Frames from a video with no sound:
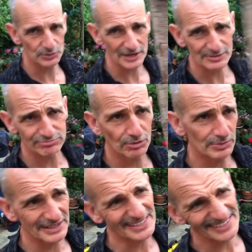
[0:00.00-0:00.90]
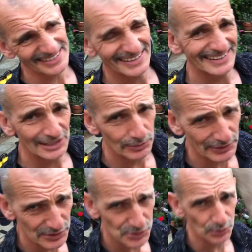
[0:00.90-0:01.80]
that's probably a little bit
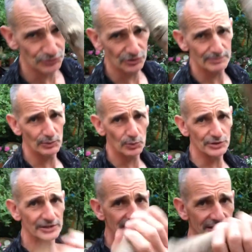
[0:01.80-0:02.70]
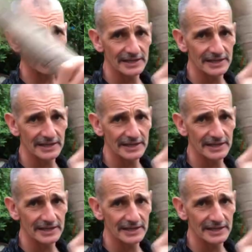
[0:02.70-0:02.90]
on the short side, but what you need